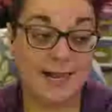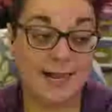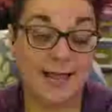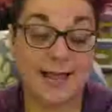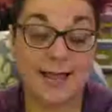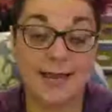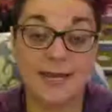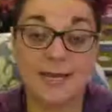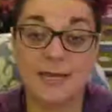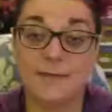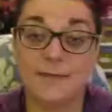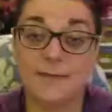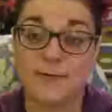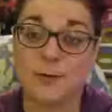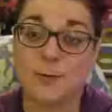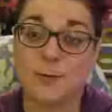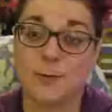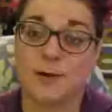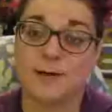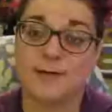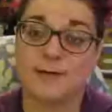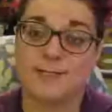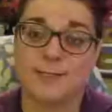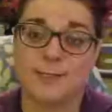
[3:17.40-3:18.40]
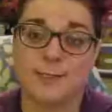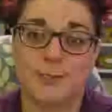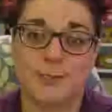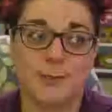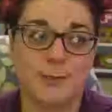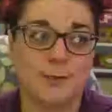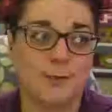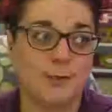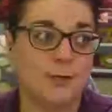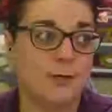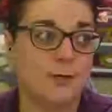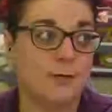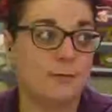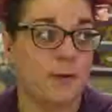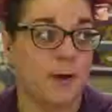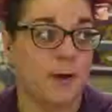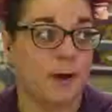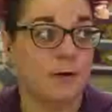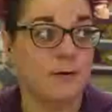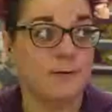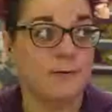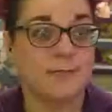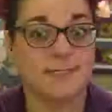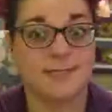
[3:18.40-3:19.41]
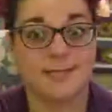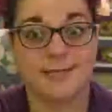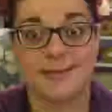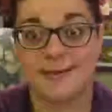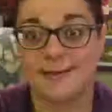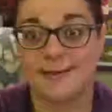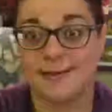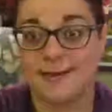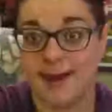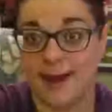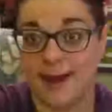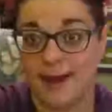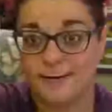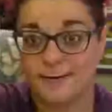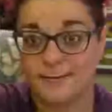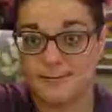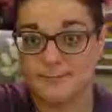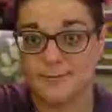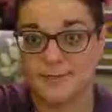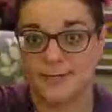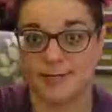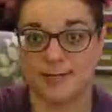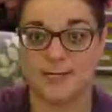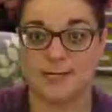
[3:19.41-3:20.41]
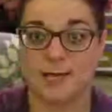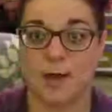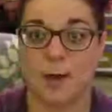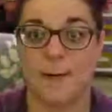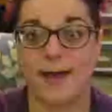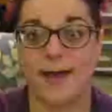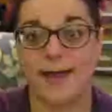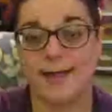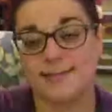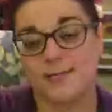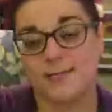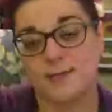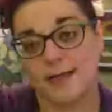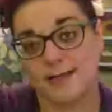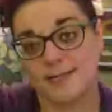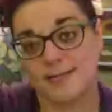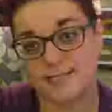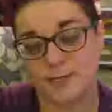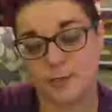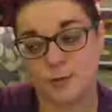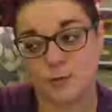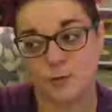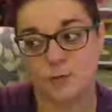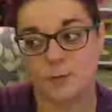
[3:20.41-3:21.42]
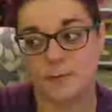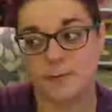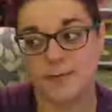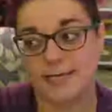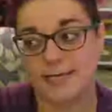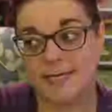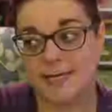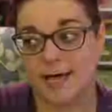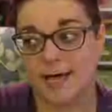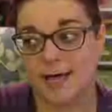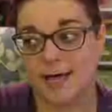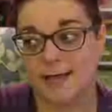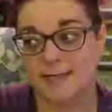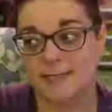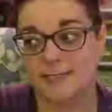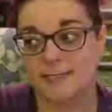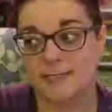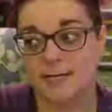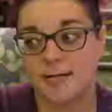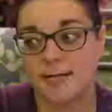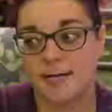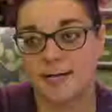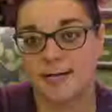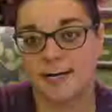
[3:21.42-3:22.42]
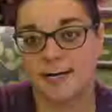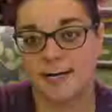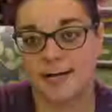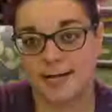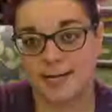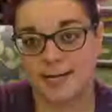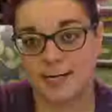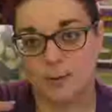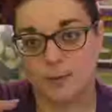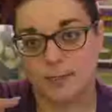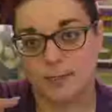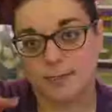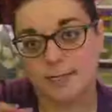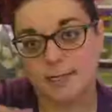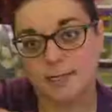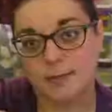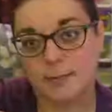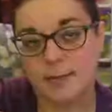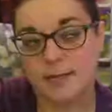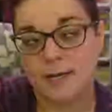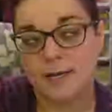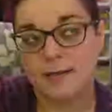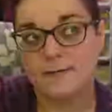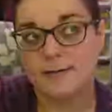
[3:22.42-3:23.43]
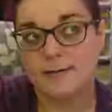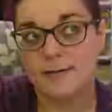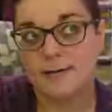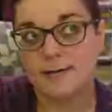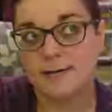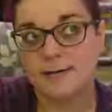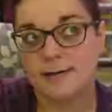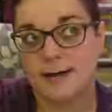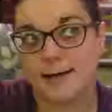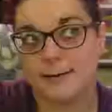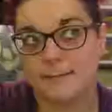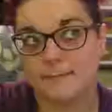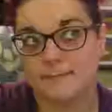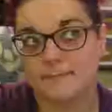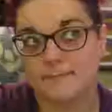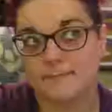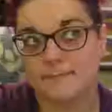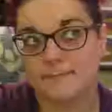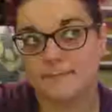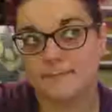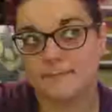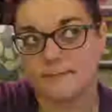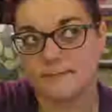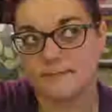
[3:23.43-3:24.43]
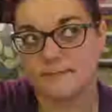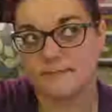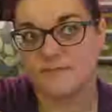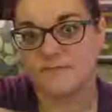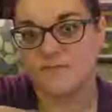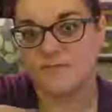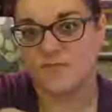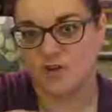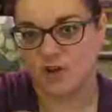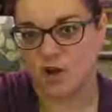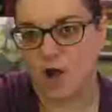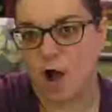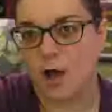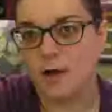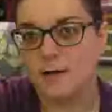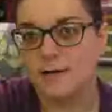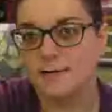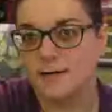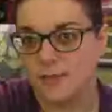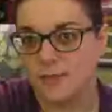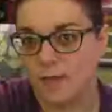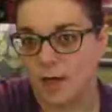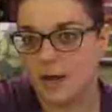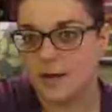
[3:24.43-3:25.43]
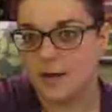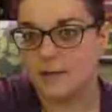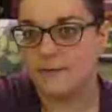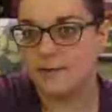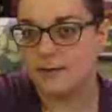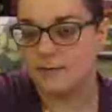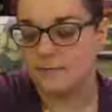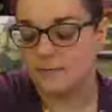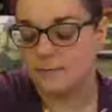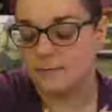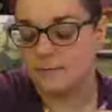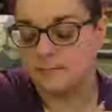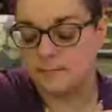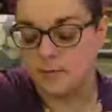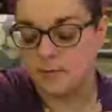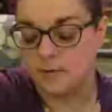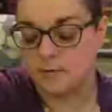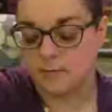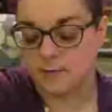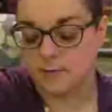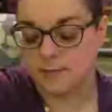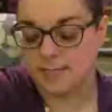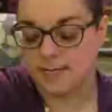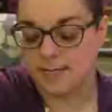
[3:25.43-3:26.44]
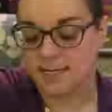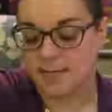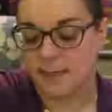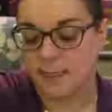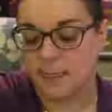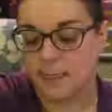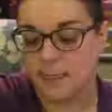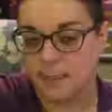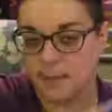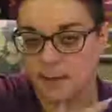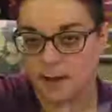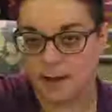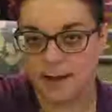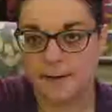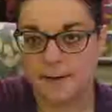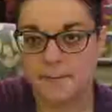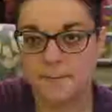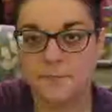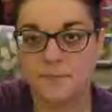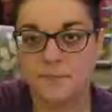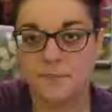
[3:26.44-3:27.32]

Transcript: And if you want to post in Arab, go ahead and do that too, because I know a little bit of it. I've forgotten a lot of it from university, but